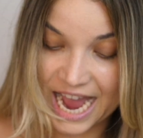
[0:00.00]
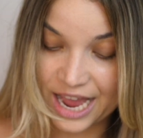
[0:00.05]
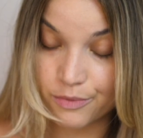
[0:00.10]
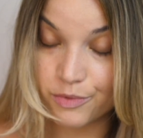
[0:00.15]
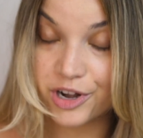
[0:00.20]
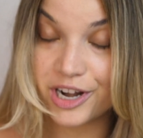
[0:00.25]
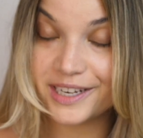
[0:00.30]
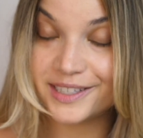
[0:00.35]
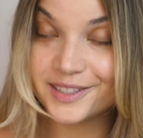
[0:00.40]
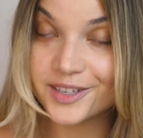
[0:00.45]
And
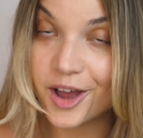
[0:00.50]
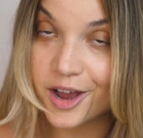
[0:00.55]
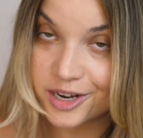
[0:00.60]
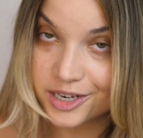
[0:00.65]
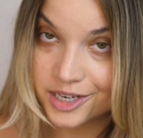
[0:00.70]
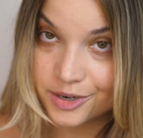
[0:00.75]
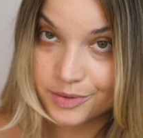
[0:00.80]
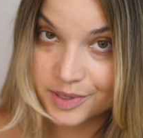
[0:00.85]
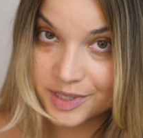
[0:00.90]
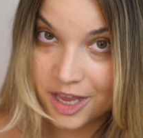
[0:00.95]
when I saw
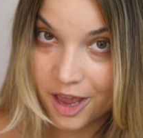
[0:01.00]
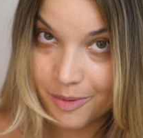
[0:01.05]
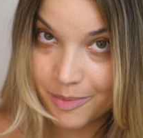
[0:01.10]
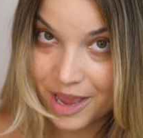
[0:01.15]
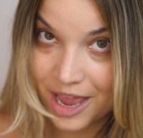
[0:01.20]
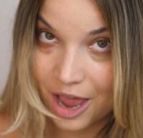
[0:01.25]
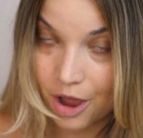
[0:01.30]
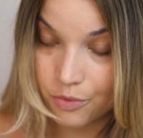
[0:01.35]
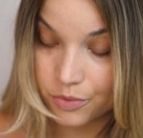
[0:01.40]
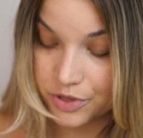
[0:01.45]
she was
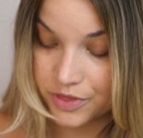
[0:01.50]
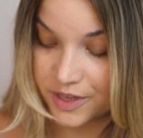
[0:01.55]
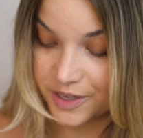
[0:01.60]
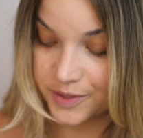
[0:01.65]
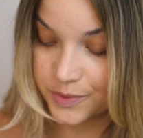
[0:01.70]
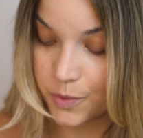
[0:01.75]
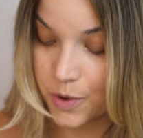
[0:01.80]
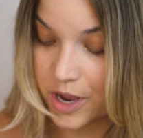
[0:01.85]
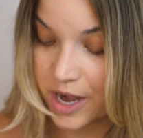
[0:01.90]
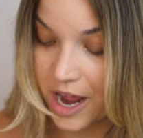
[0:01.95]
coming out with
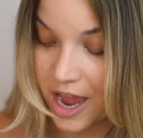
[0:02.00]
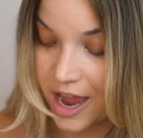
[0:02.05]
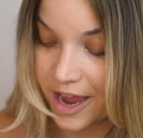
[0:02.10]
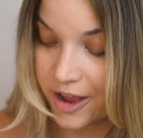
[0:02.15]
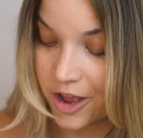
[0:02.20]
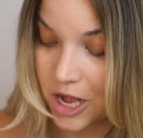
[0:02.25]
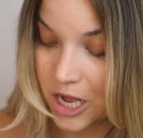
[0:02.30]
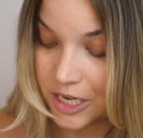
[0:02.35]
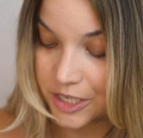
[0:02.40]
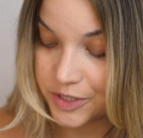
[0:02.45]
this one, I
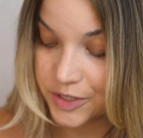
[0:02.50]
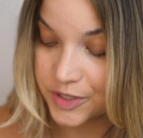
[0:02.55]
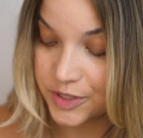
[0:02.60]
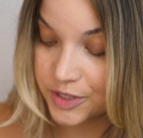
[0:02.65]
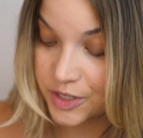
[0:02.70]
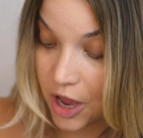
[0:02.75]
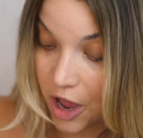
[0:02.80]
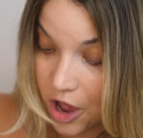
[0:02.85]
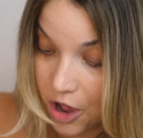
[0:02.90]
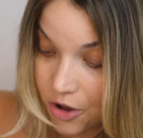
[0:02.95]
got
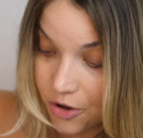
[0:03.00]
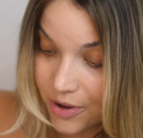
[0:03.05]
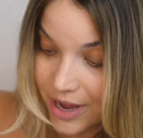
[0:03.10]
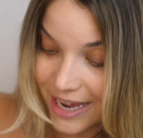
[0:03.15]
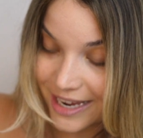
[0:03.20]
so